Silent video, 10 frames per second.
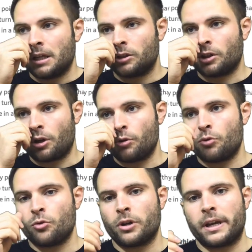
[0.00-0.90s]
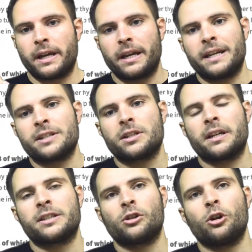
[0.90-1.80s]
So
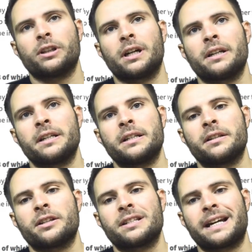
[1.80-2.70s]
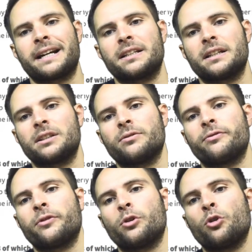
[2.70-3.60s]
it's a lot done in the tactics
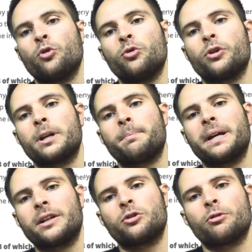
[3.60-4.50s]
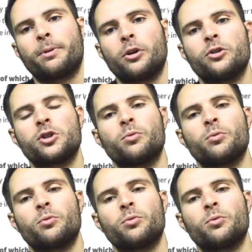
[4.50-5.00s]
of who you're going to pick to your opponent.